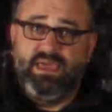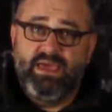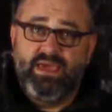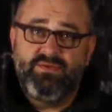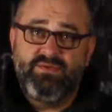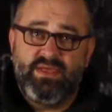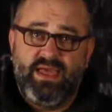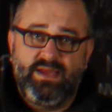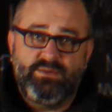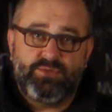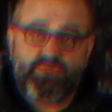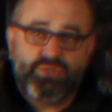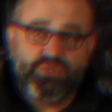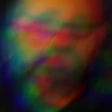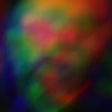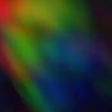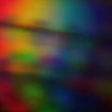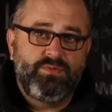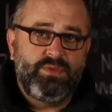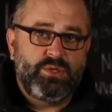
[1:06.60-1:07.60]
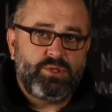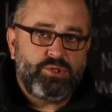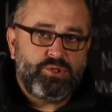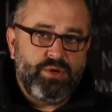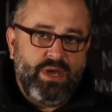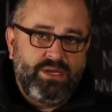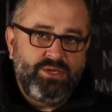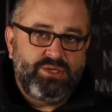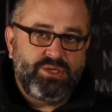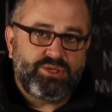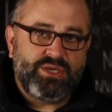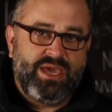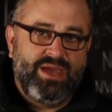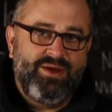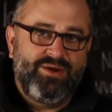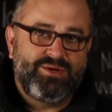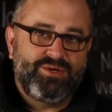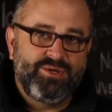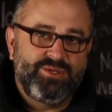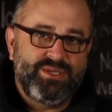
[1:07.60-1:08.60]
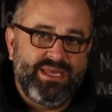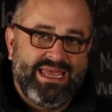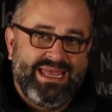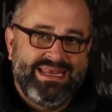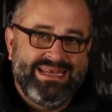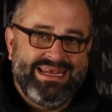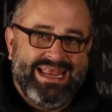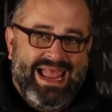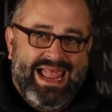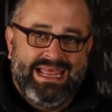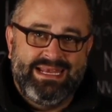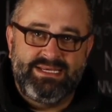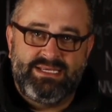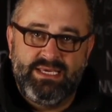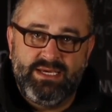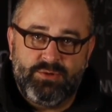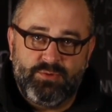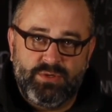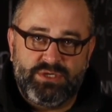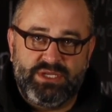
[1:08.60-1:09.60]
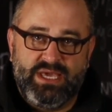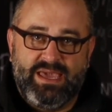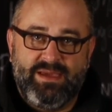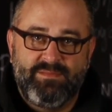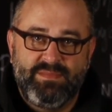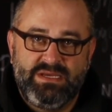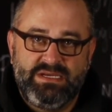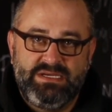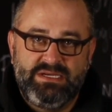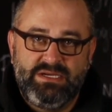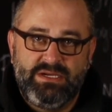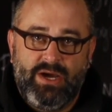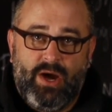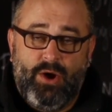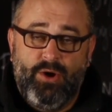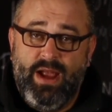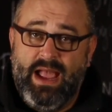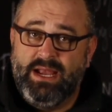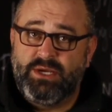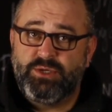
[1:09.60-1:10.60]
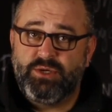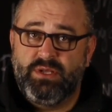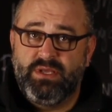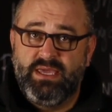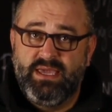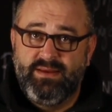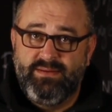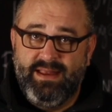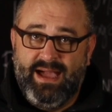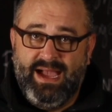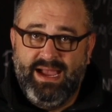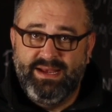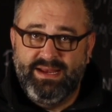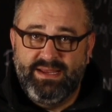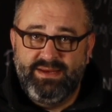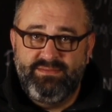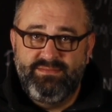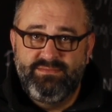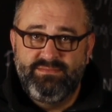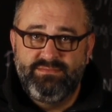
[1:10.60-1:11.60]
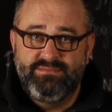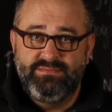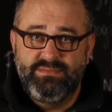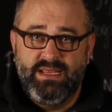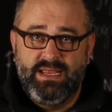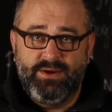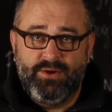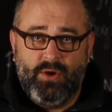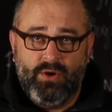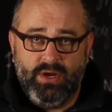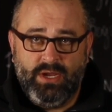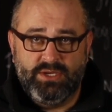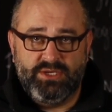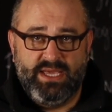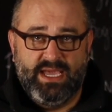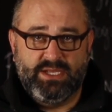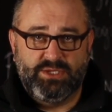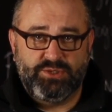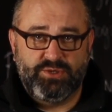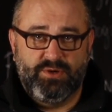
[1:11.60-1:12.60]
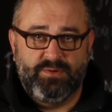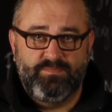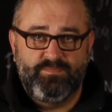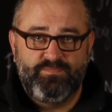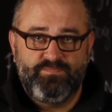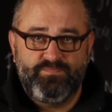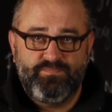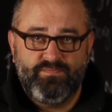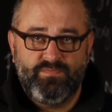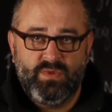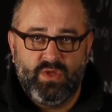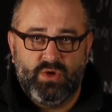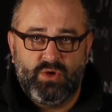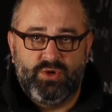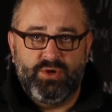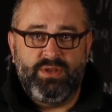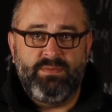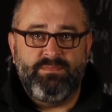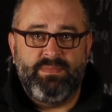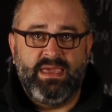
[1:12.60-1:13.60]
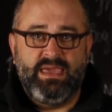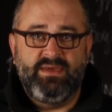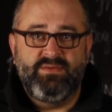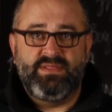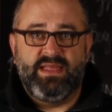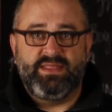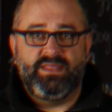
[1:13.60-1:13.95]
that two of the strangest characters in antiquity are actually united in architecture? Could it be that the